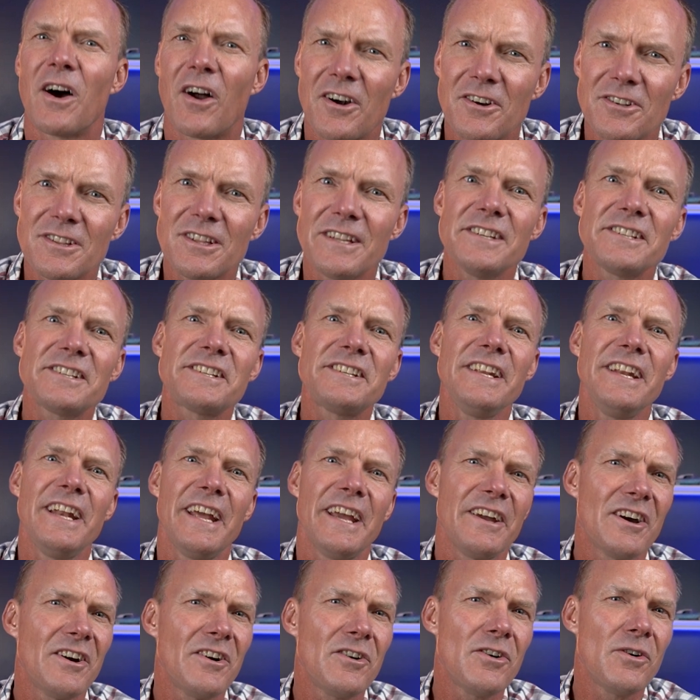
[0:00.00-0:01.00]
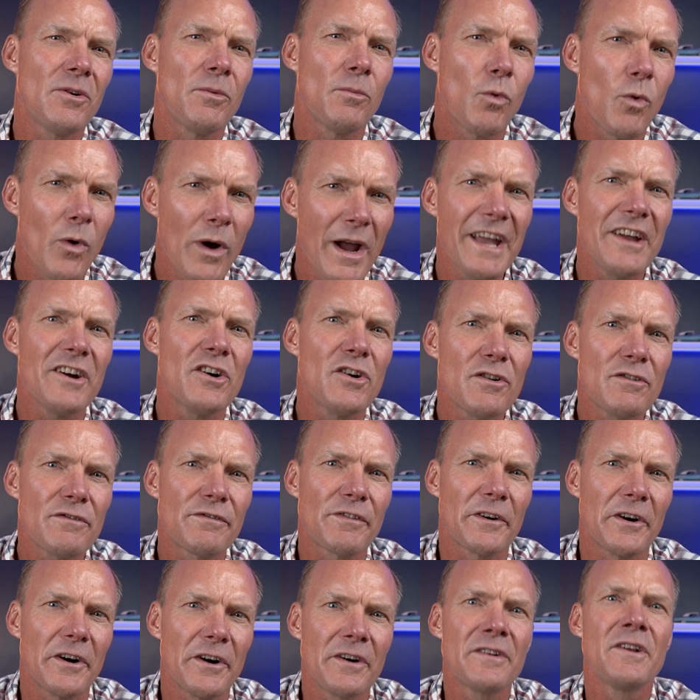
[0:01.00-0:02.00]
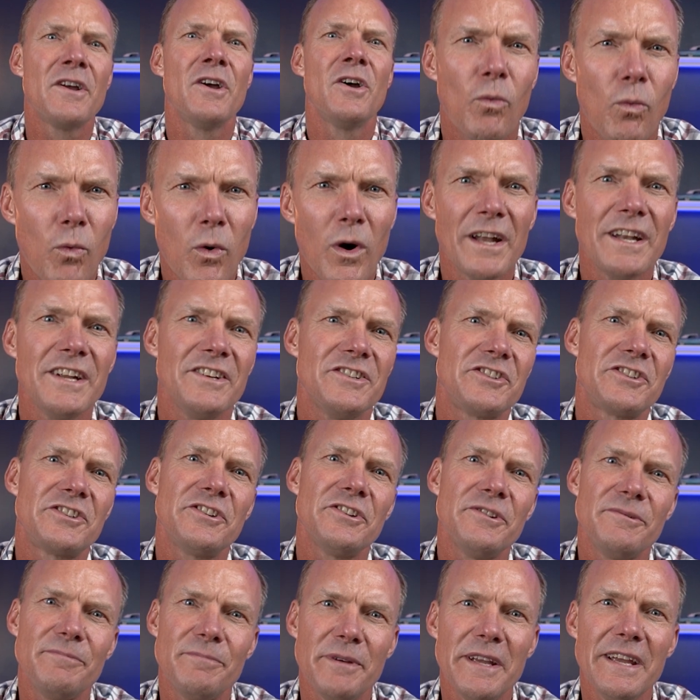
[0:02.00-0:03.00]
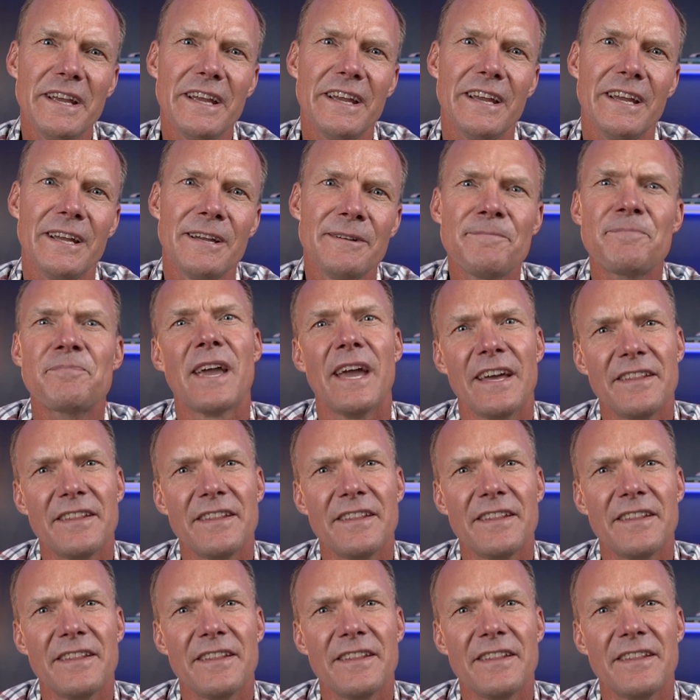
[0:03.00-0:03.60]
are listing a home way over what it should be,